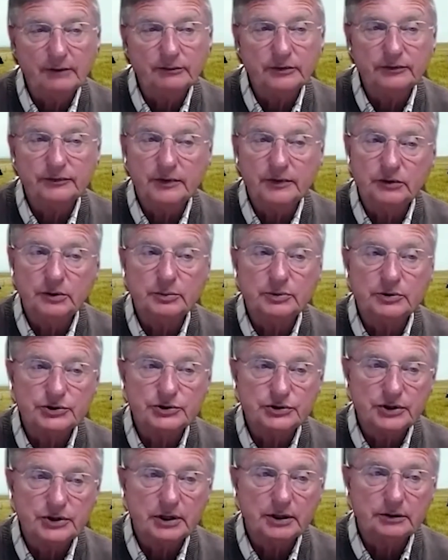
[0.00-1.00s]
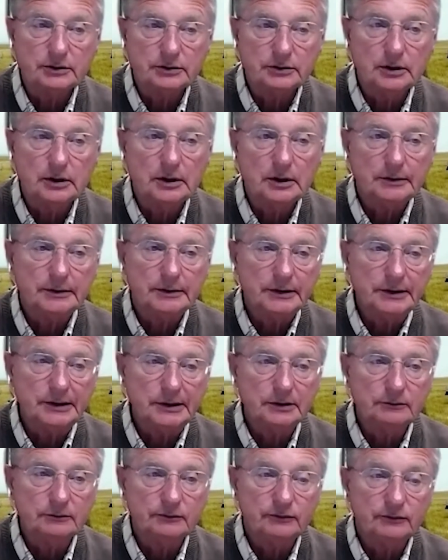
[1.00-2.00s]
50% uh,
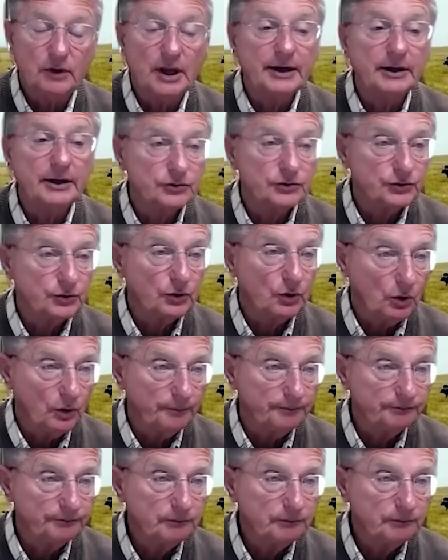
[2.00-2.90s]
in fly control.